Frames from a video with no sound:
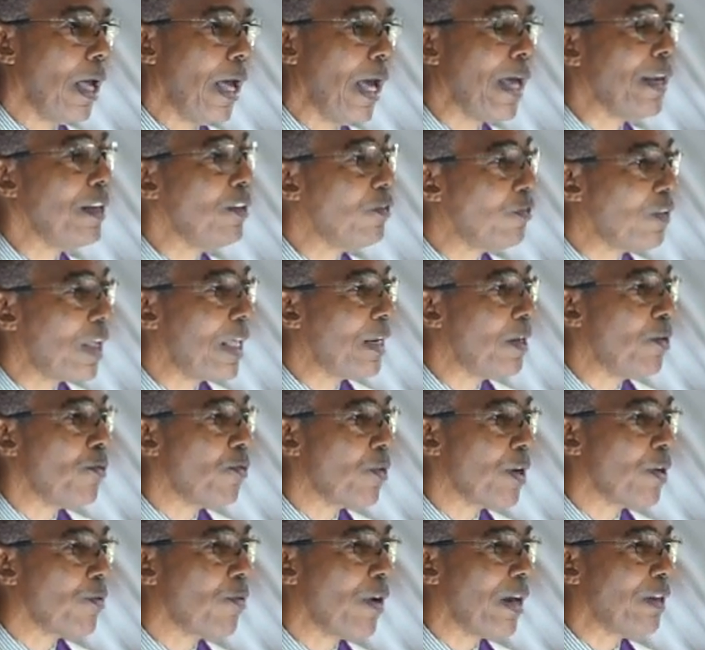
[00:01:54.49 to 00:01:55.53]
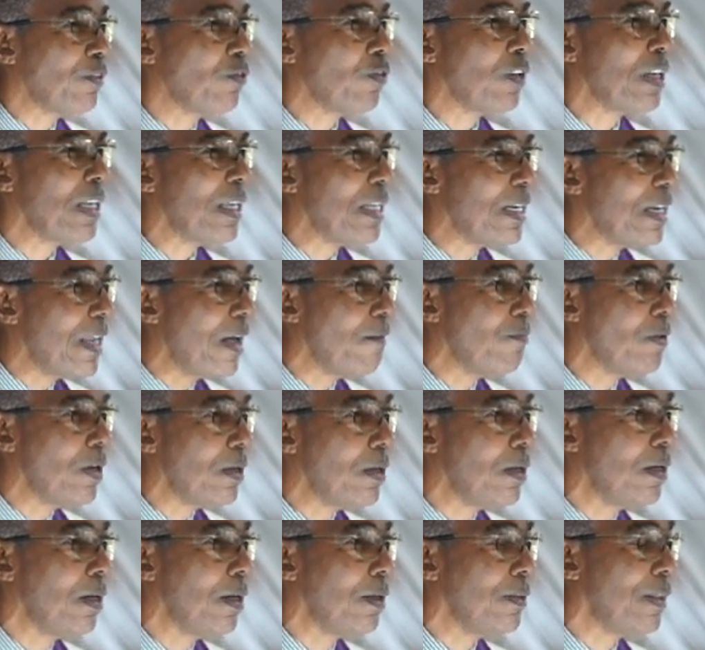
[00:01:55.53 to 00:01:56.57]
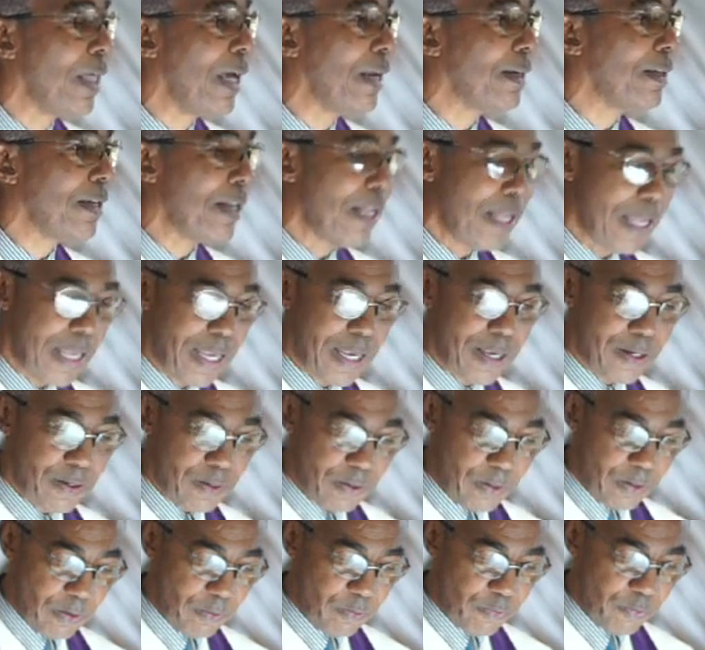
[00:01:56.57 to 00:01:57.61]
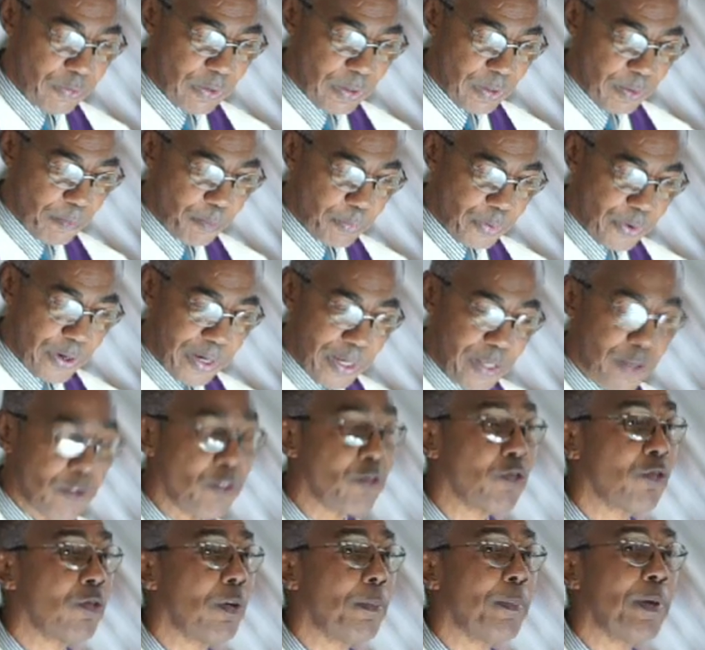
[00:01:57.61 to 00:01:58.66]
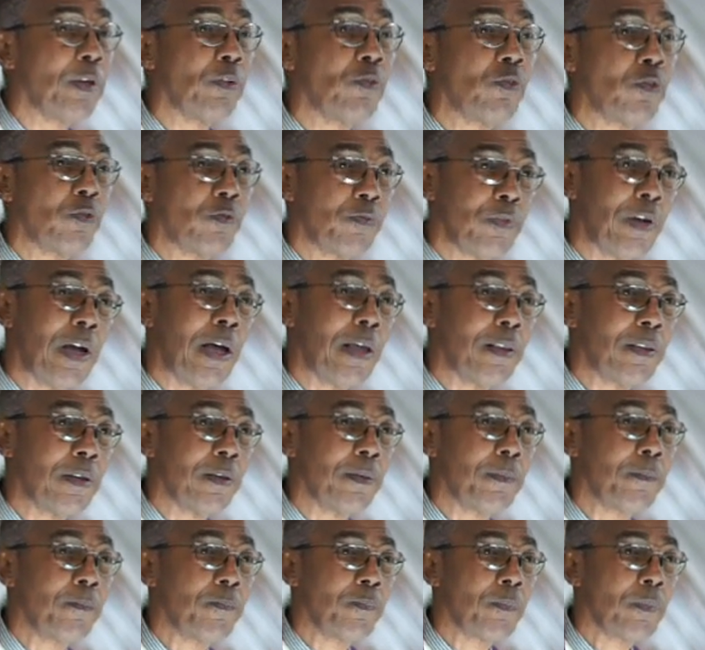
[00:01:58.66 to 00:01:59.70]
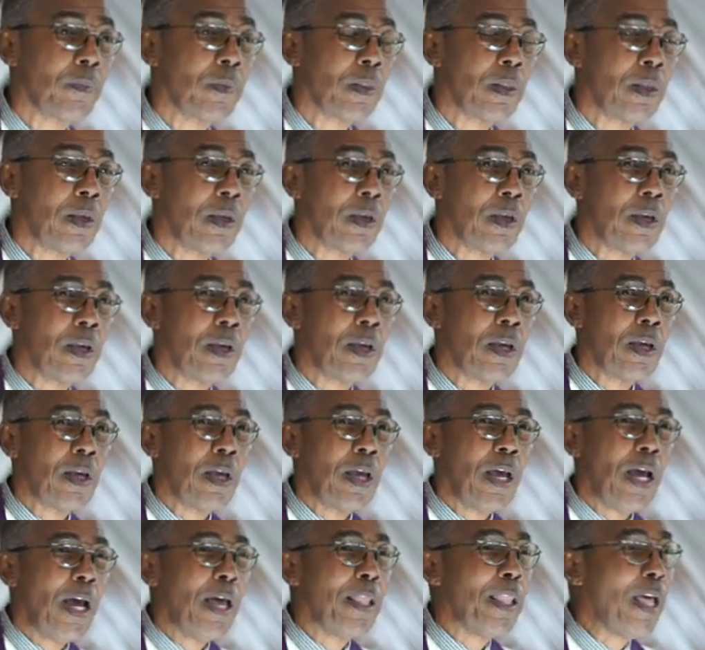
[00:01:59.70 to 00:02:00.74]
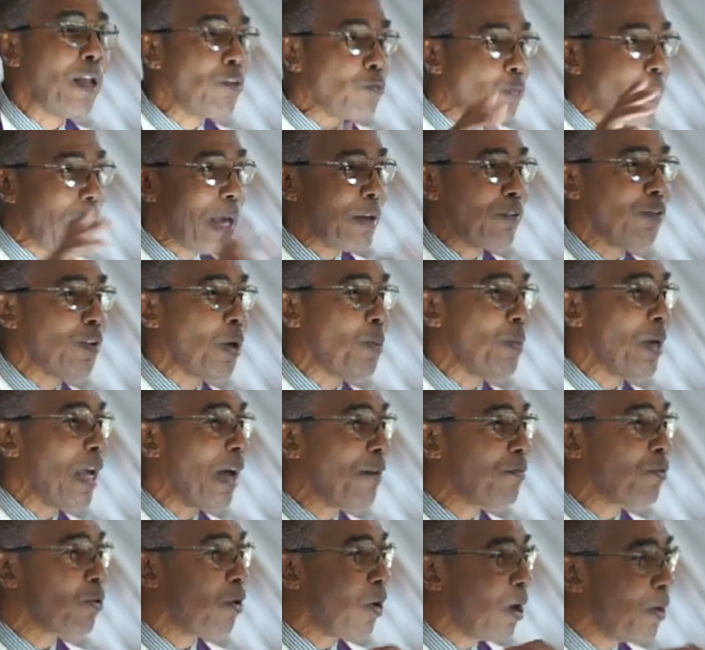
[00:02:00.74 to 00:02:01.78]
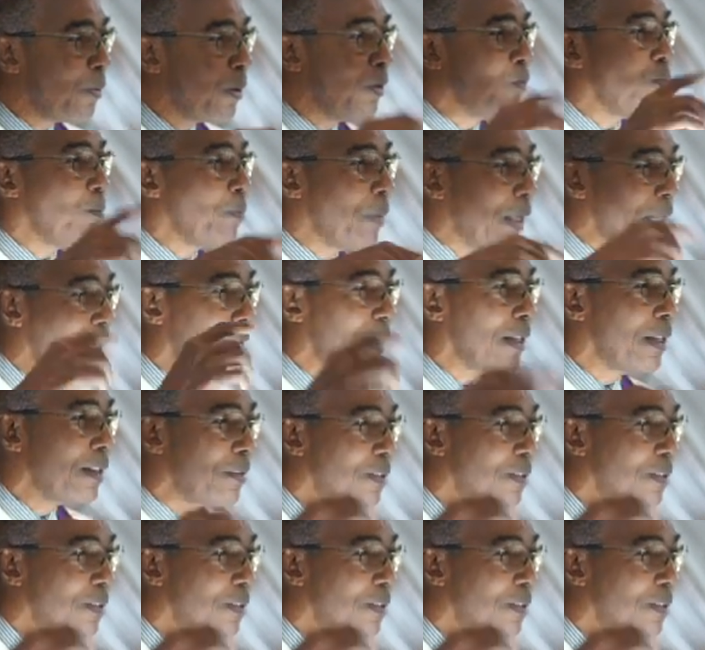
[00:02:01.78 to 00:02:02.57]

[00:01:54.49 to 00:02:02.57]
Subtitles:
And he said he regrets that he never heard that kind of praise from his father. And that's why I say we have to always build little